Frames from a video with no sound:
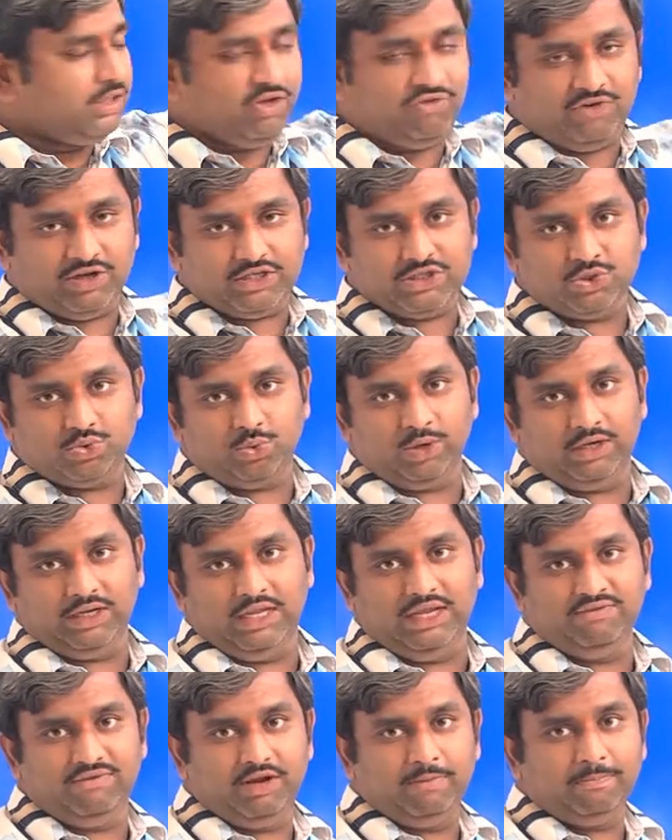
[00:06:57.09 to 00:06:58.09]
The first one
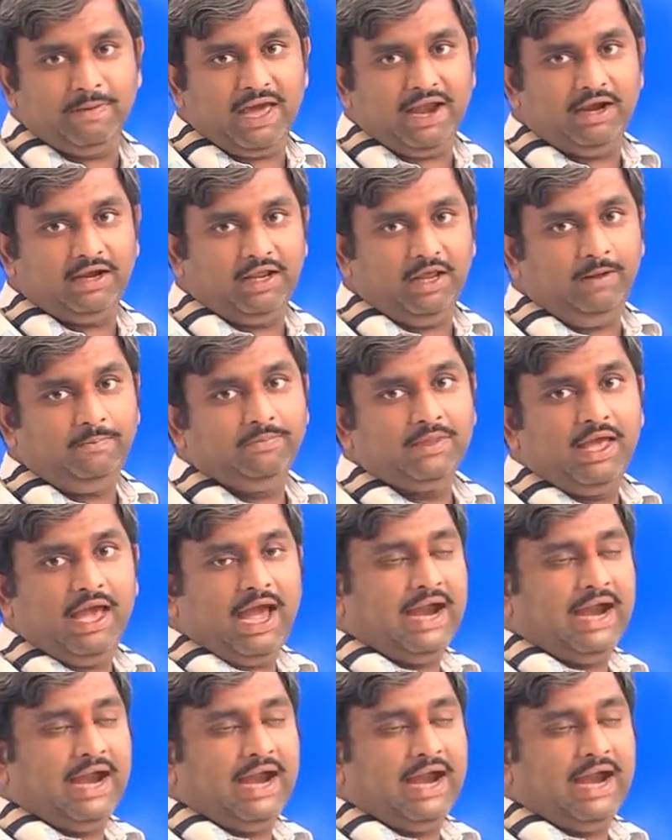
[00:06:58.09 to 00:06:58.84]
even parity